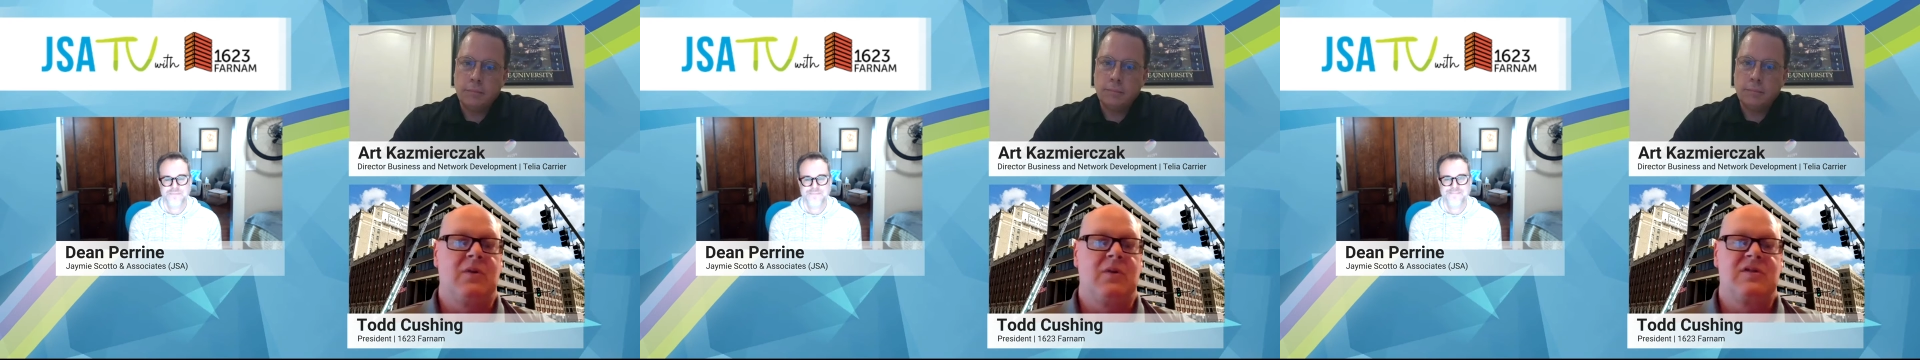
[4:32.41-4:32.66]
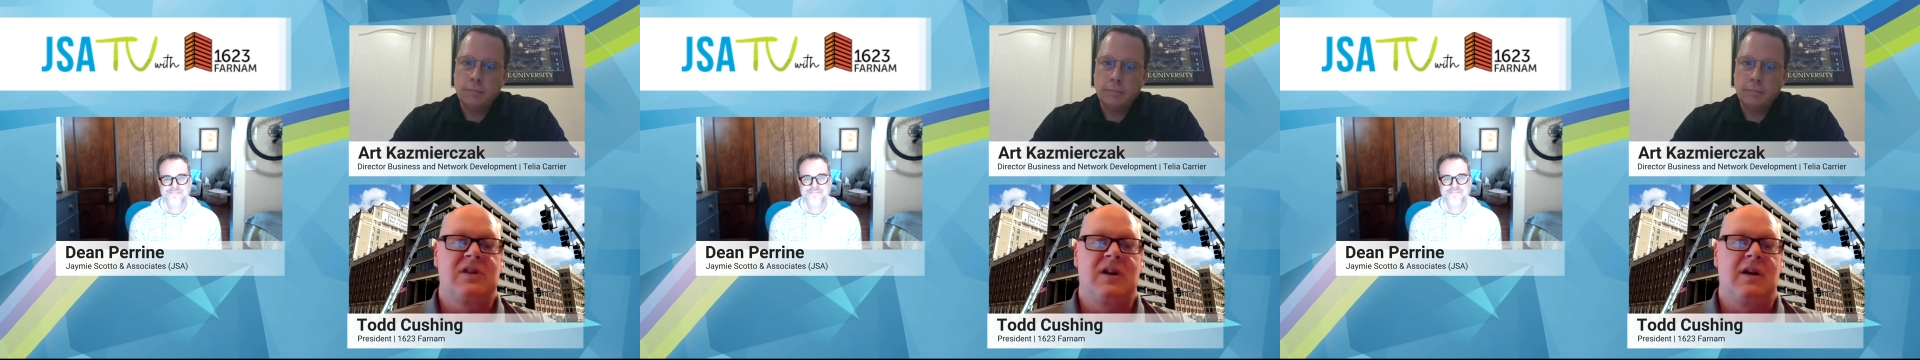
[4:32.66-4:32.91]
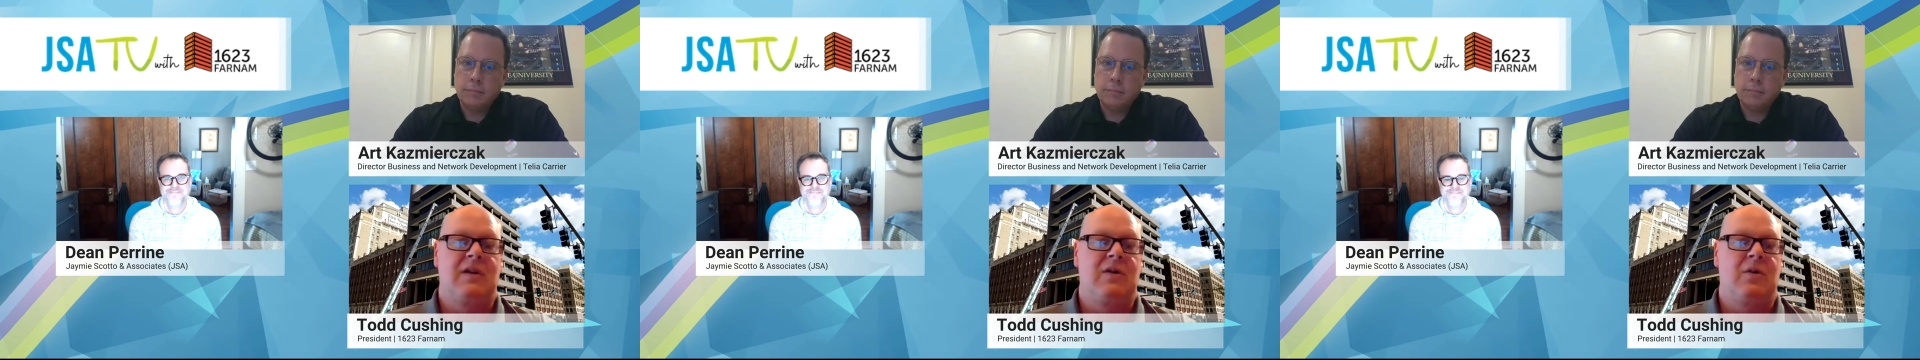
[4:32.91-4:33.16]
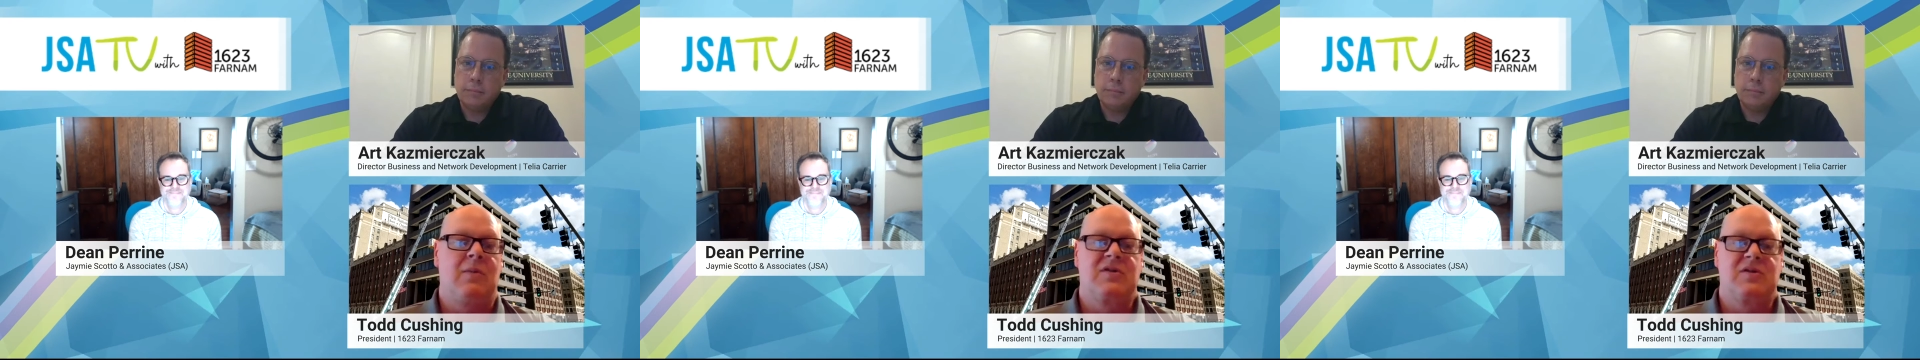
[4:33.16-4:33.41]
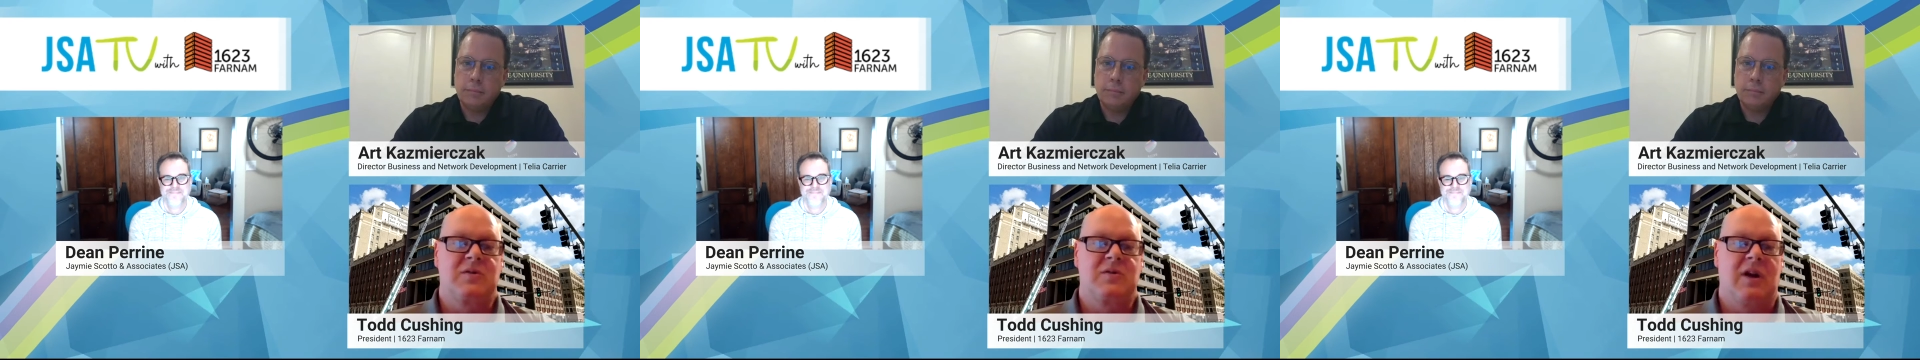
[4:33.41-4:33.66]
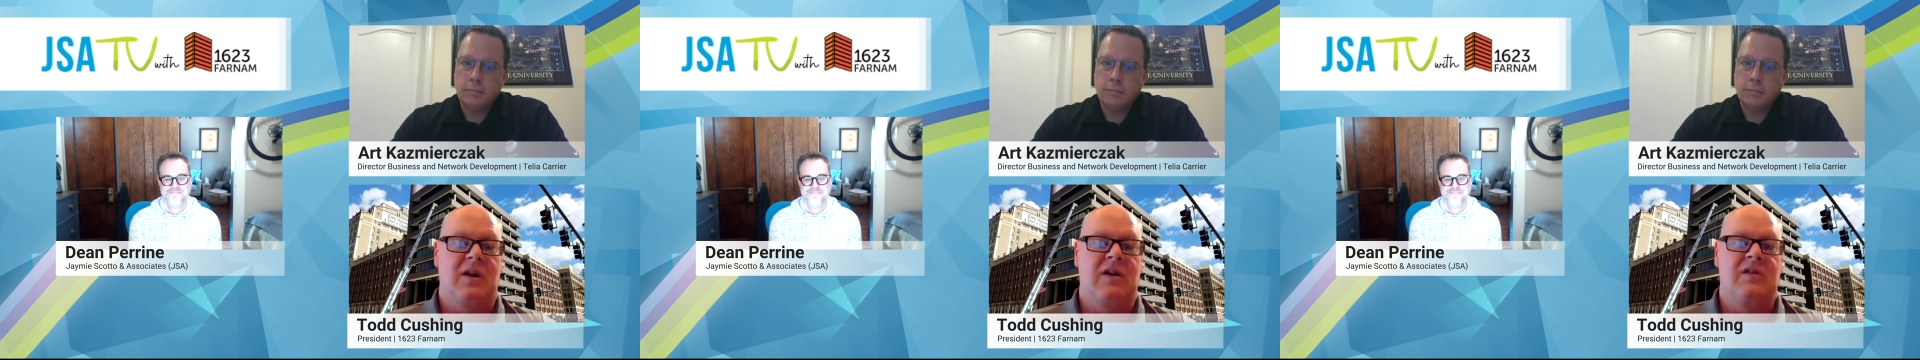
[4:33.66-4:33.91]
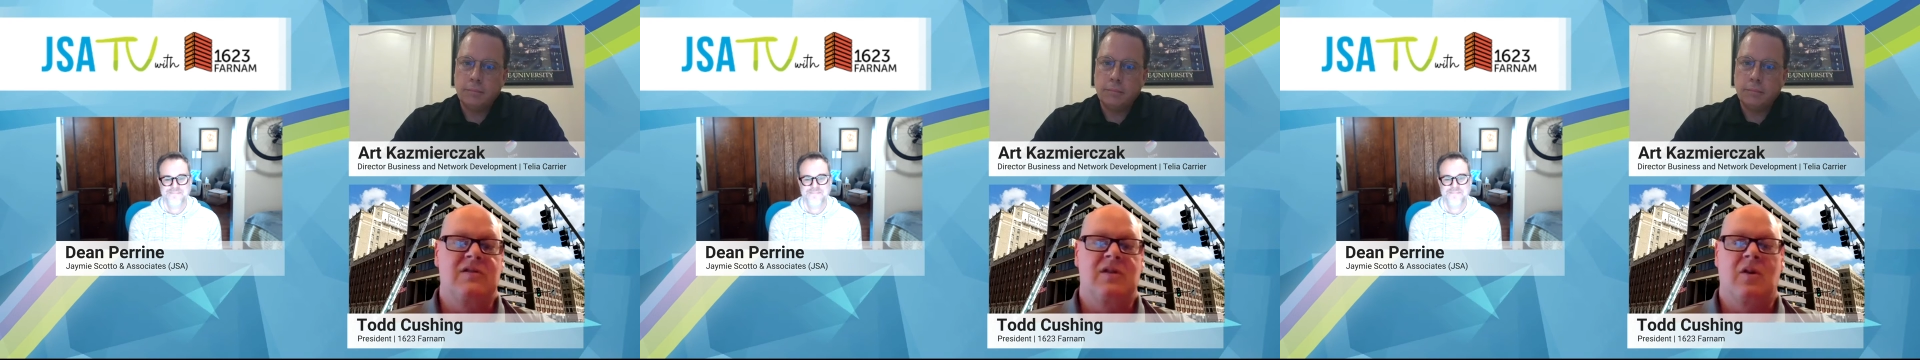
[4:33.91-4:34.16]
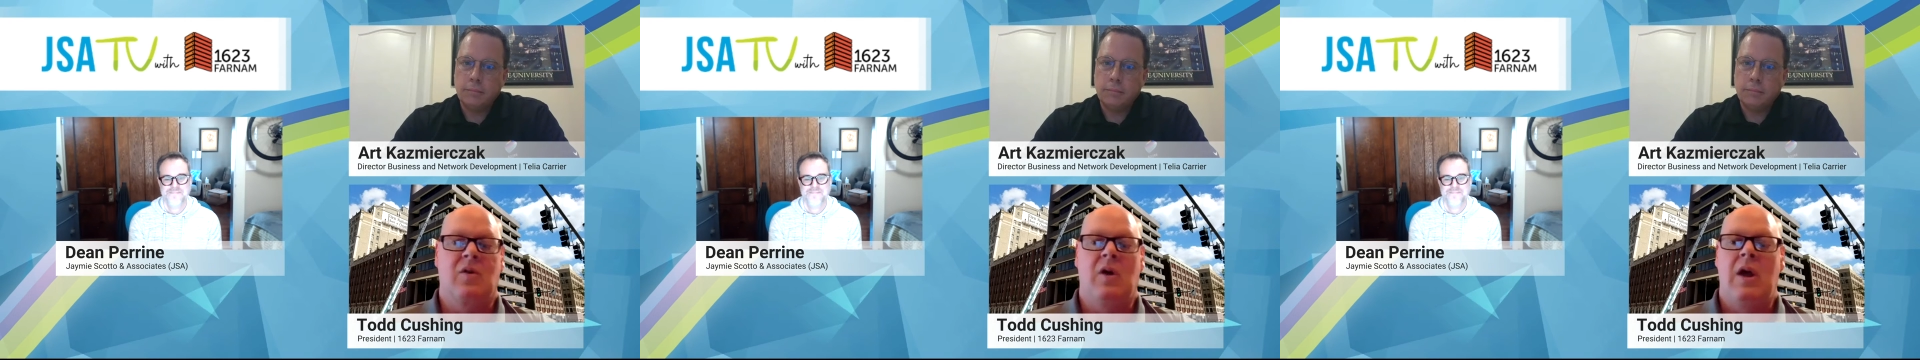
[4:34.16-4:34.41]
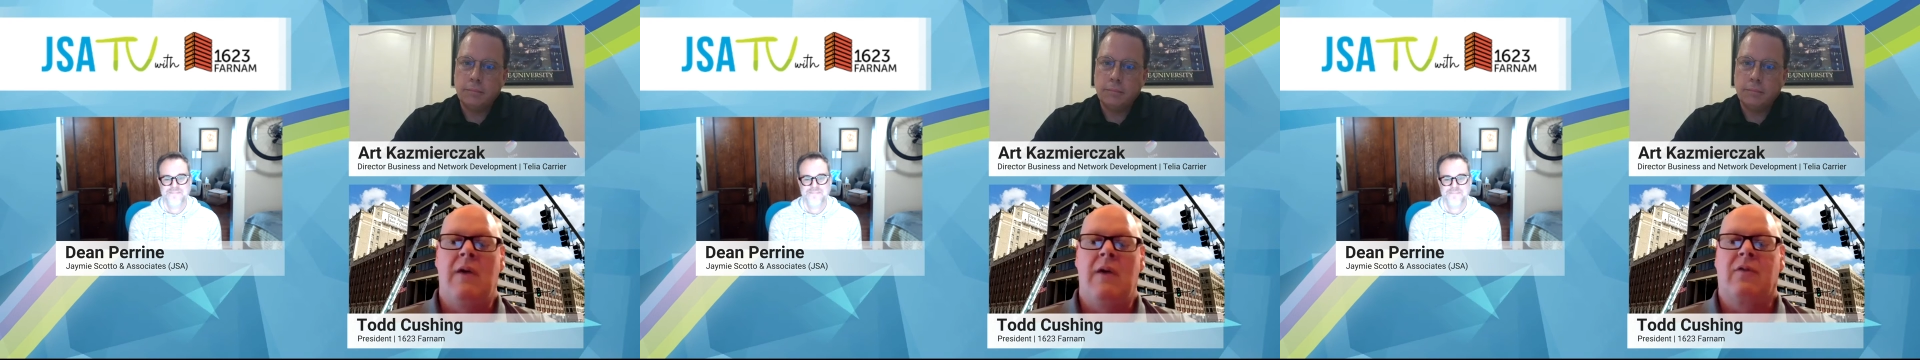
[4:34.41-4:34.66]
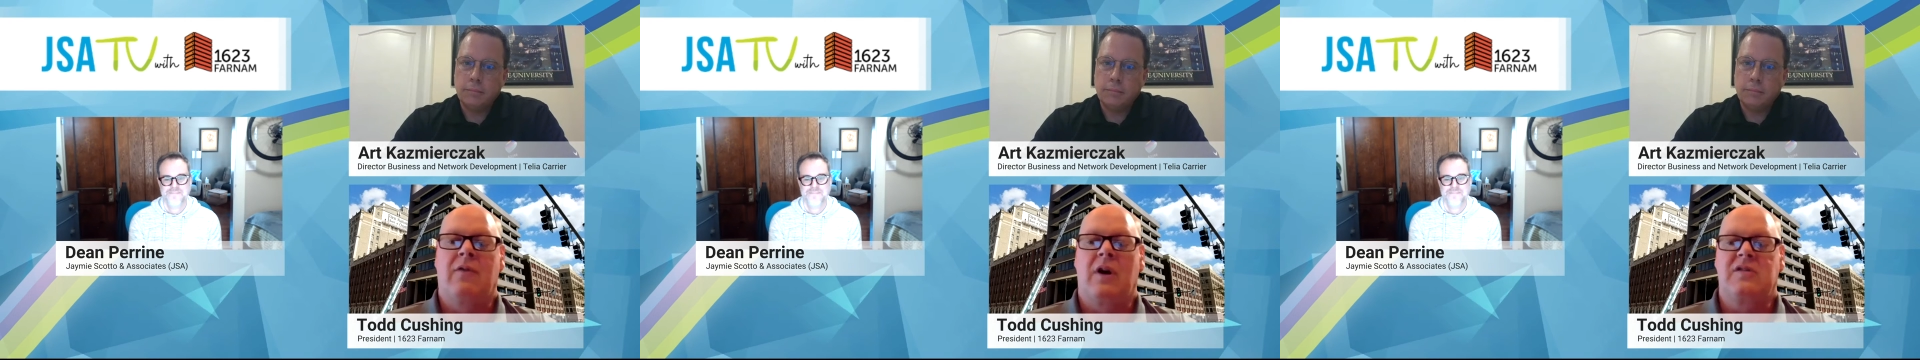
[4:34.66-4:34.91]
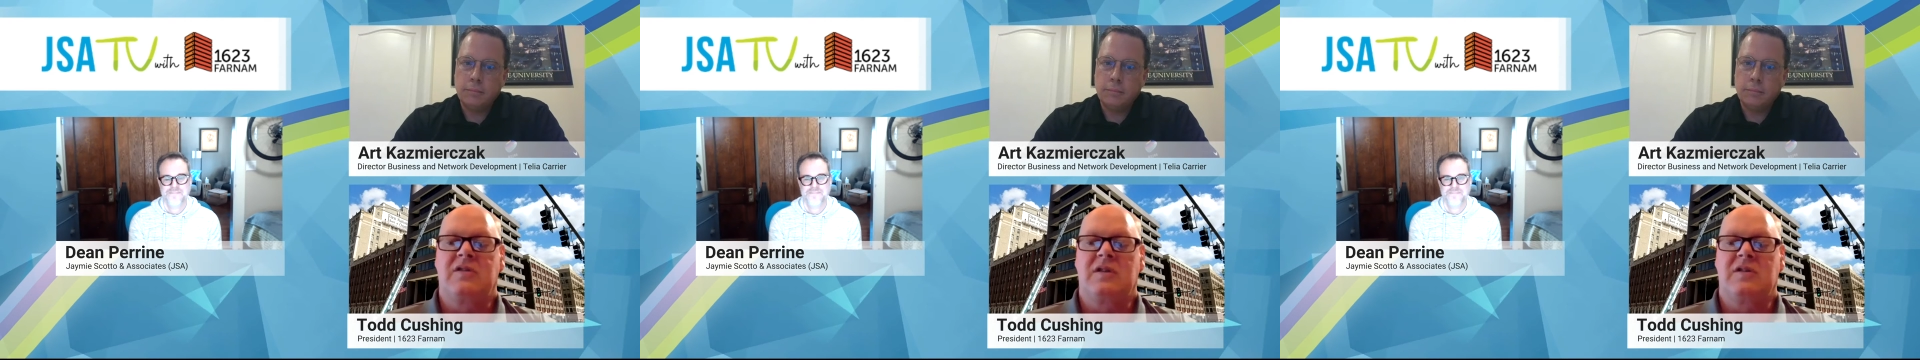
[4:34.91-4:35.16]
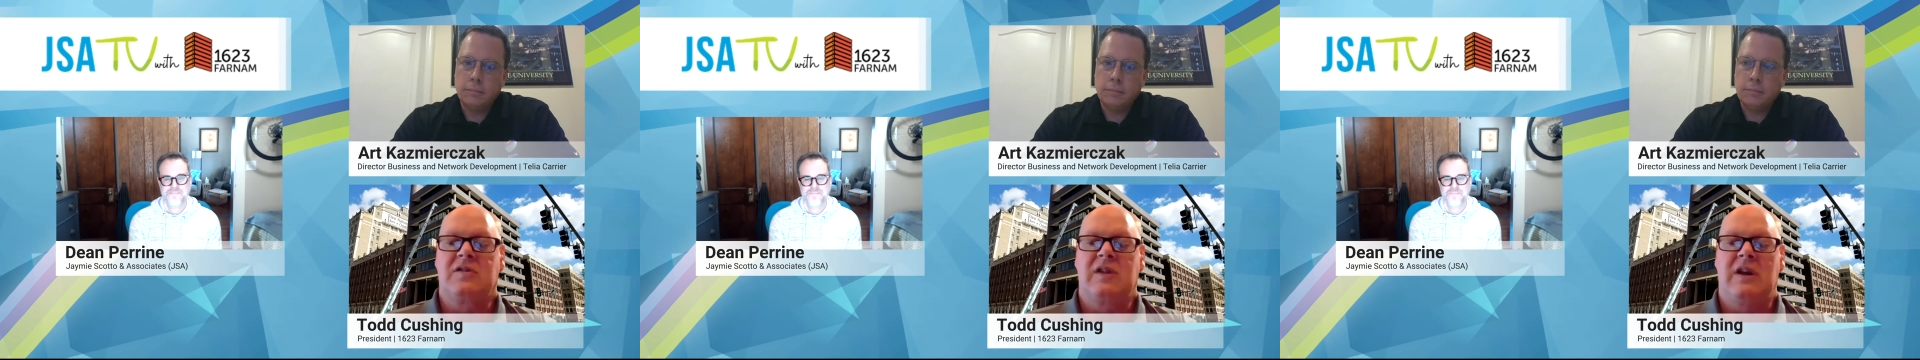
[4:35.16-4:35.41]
Speaker 1: once they do business with Telia. So for us, it's